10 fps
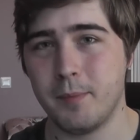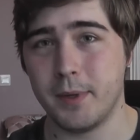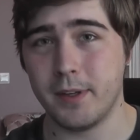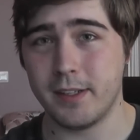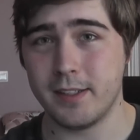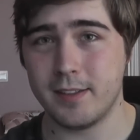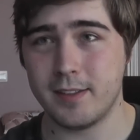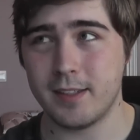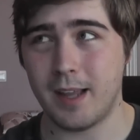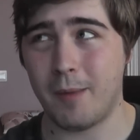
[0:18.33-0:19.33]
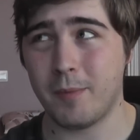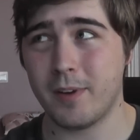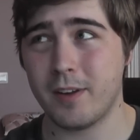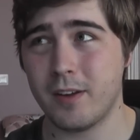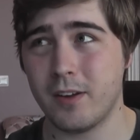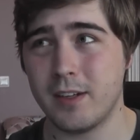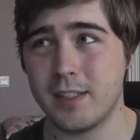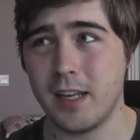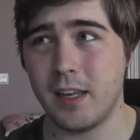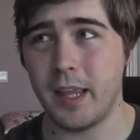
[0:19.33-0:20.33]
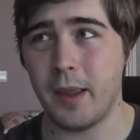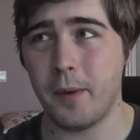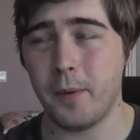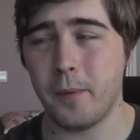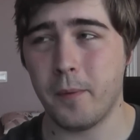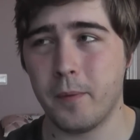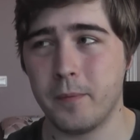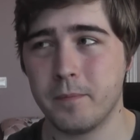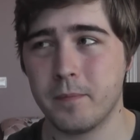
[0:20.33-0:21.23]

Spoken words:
but I'm gonna tell you